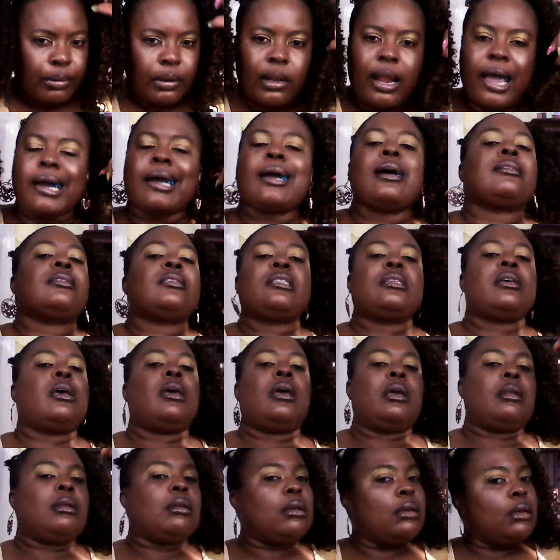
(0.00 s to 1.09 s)
But like I
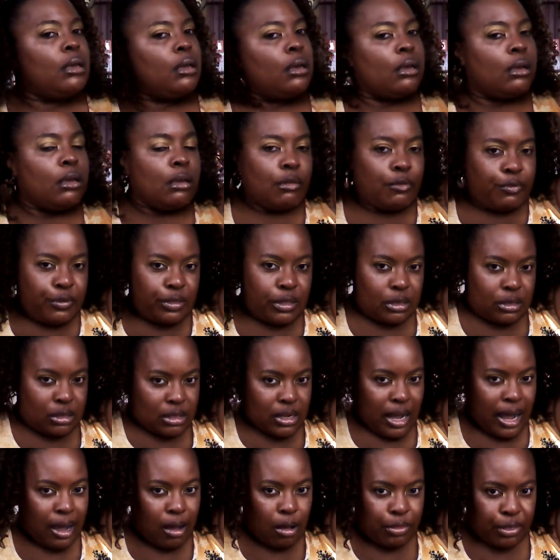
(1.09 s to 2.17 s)
said, for the
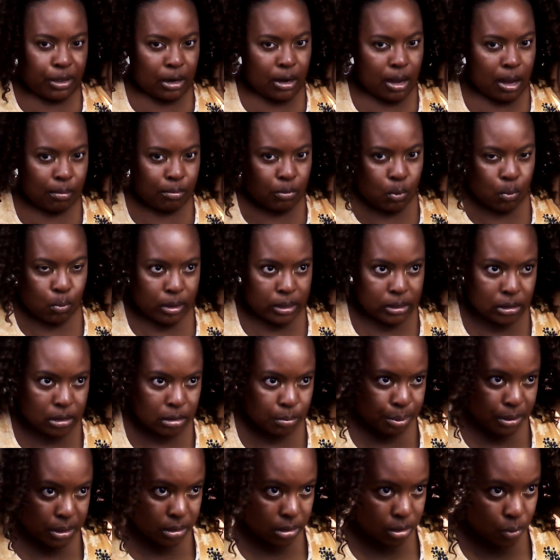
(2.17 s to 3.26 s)
style that I'm going
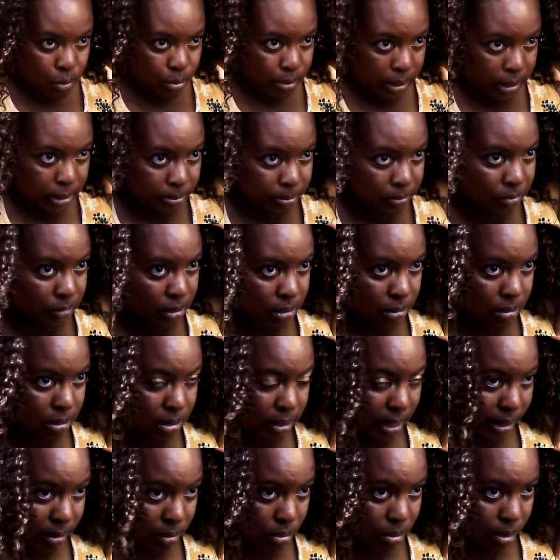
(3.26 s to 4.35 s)
to be doing, it's
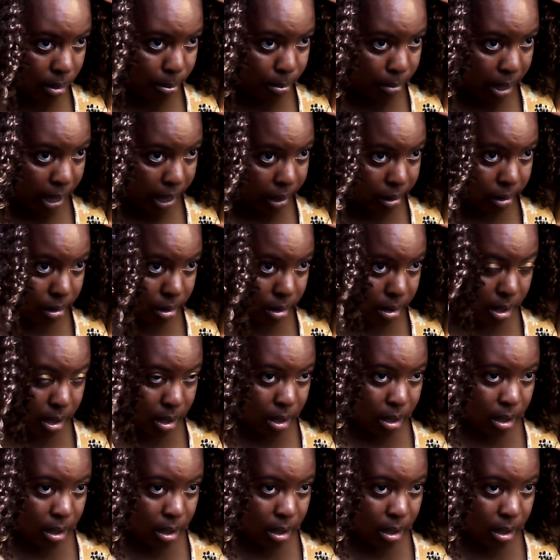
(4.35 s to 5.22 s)
not going to matter.